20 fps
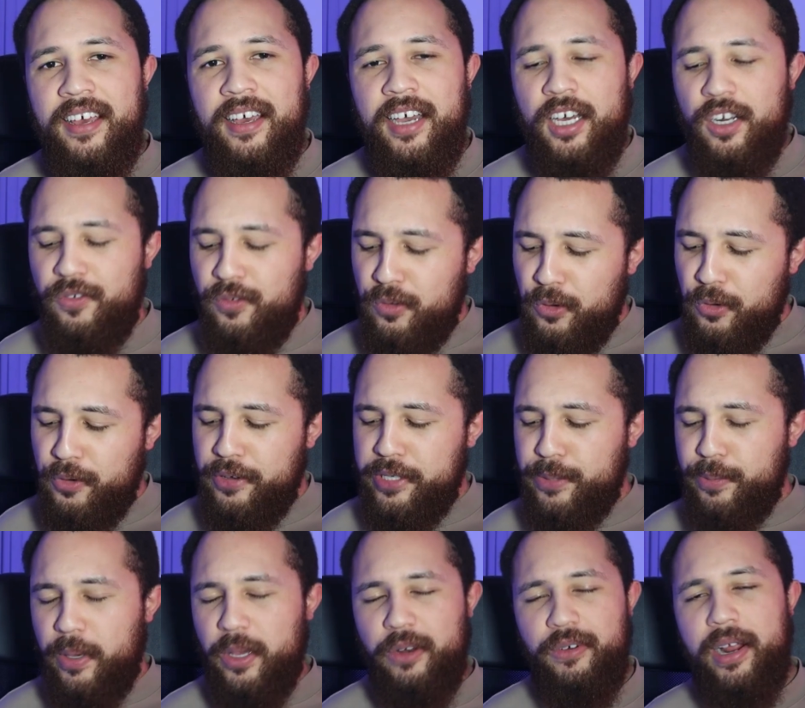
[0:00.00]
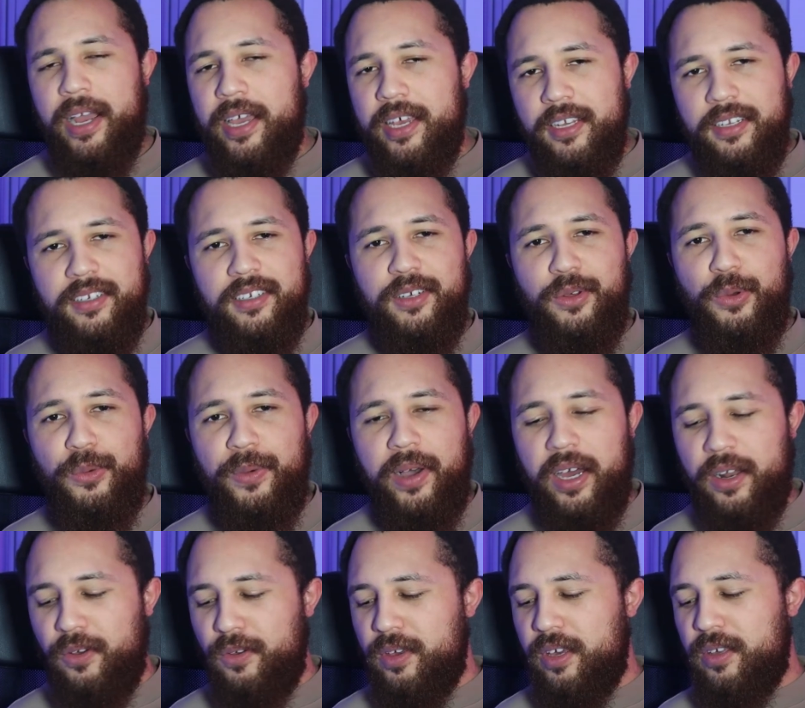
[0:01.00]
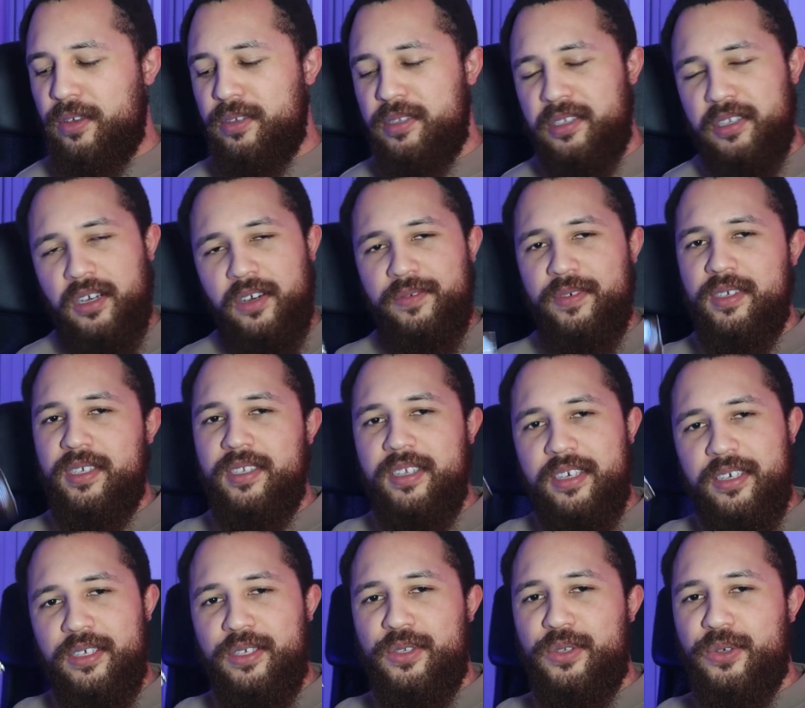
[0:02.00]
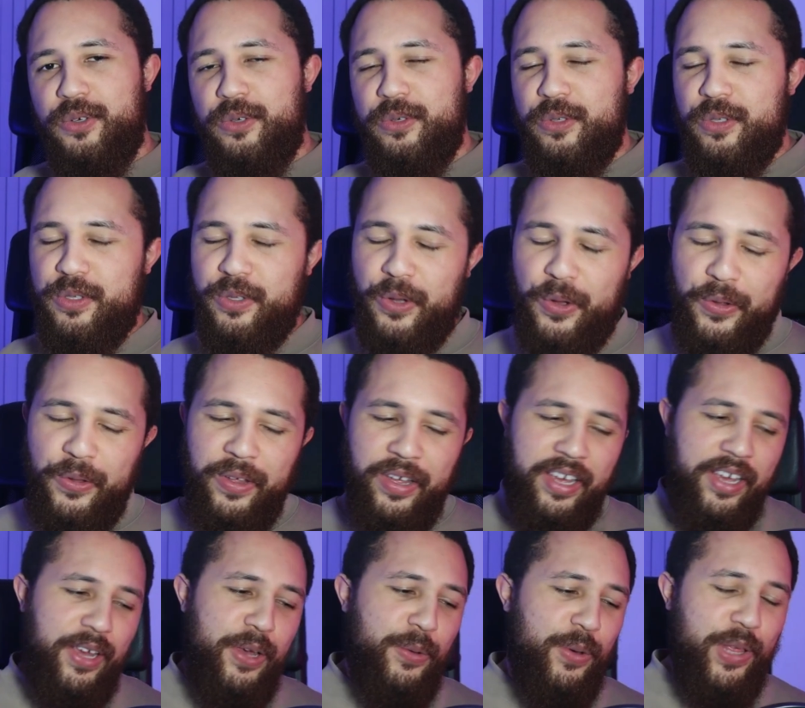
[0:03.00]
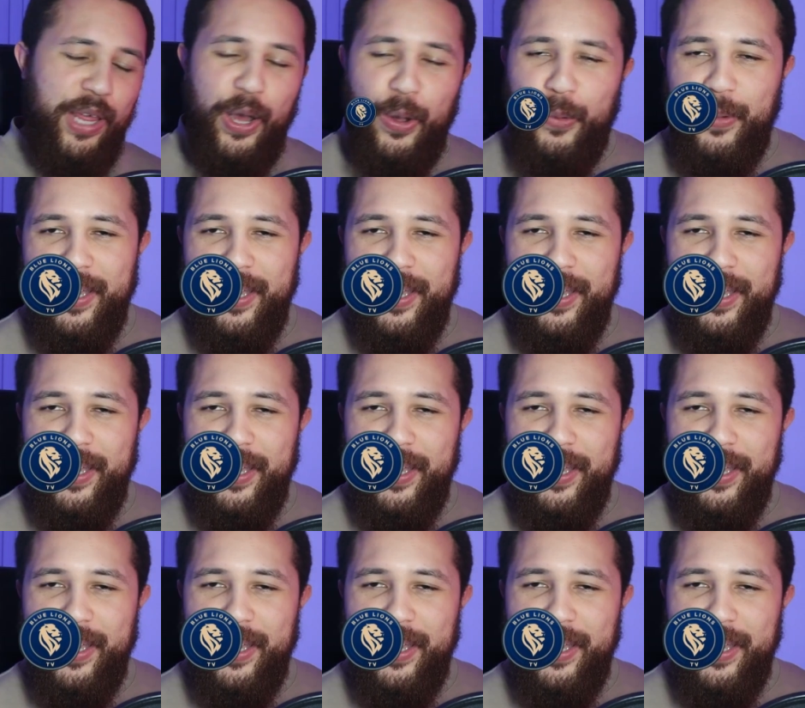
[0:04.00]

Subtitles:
And of course, while you're at it, why not get yourself a Snickers too? So without